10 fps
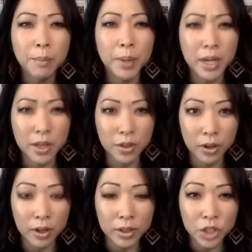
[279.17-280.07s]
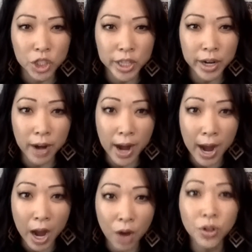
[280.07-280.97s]
but either share
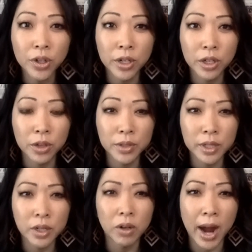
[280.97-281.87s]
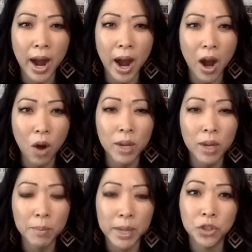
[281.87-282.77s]
how you're going to use it or how
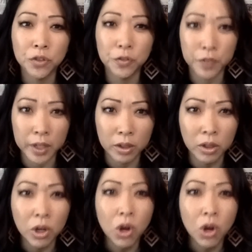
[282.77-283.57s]
it made you feel